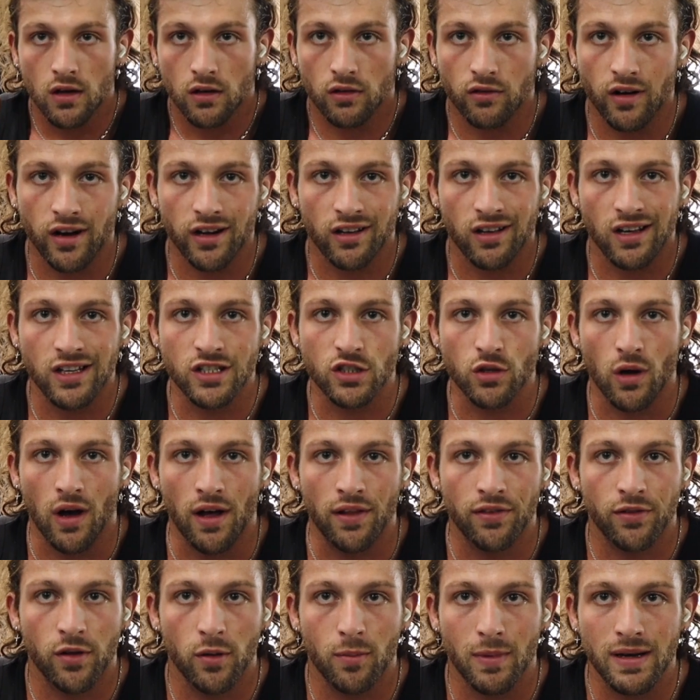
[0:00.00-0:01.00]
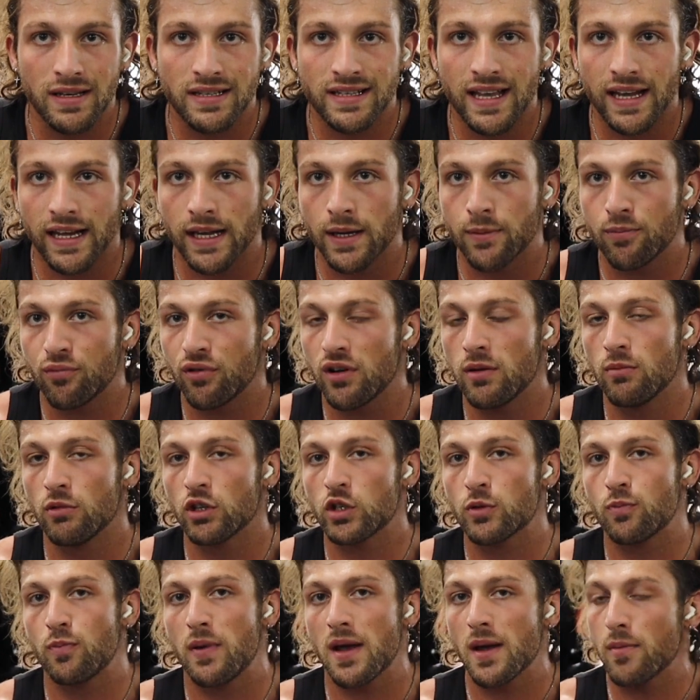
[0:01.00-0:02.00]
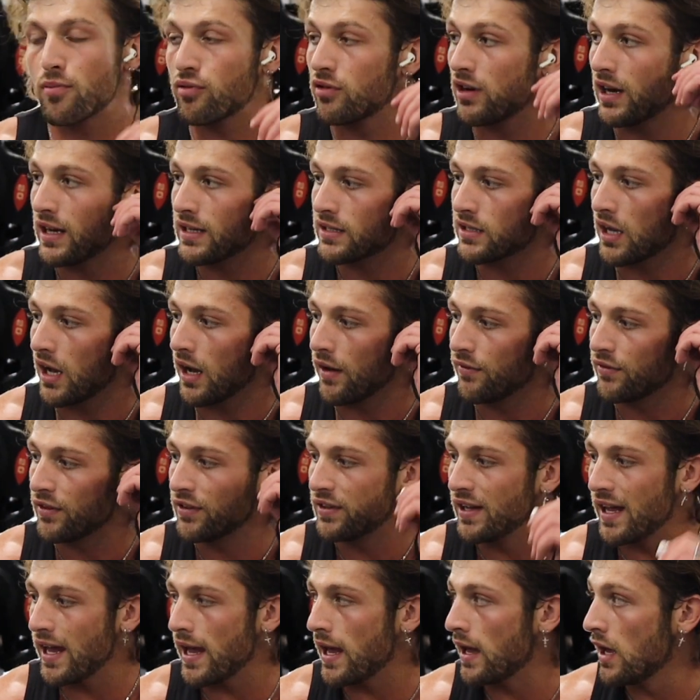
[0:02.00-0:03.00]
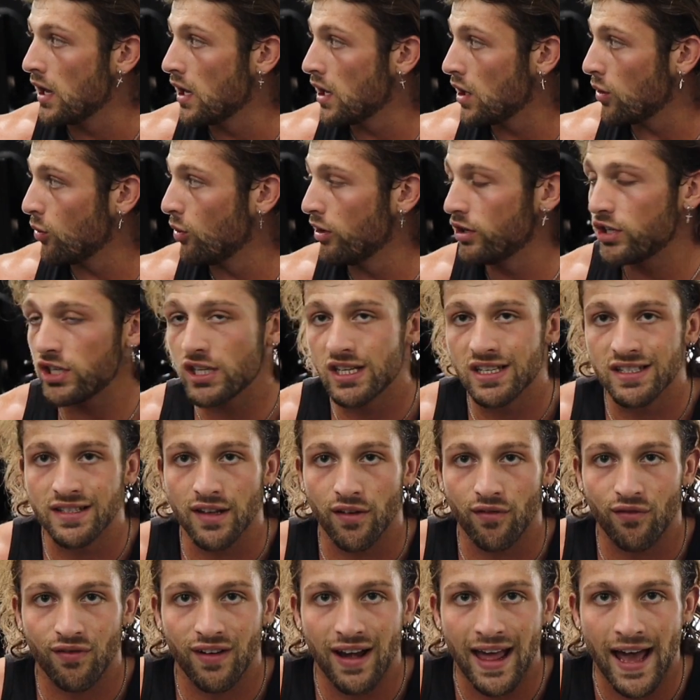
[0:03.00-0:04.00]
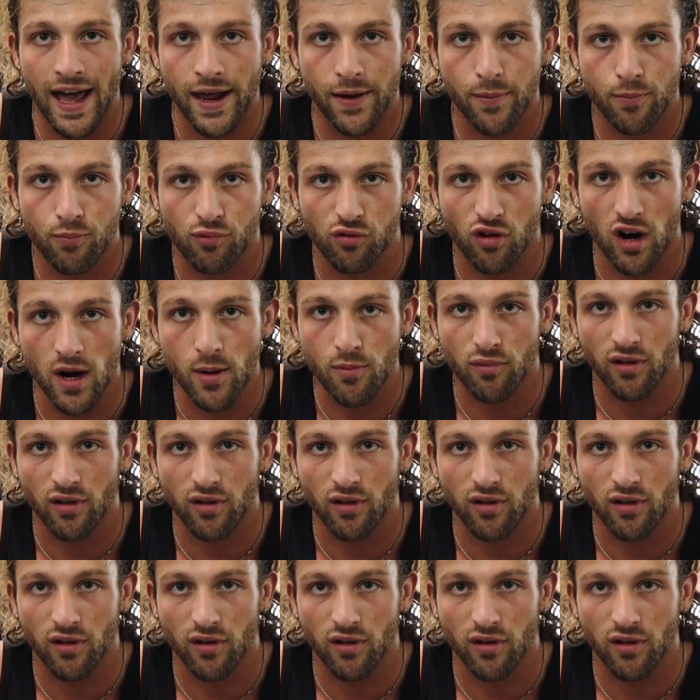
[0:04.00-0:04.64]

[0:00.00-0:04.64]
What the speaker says: Right guys, so on to my second pretty much big press of the day, which is the flat prime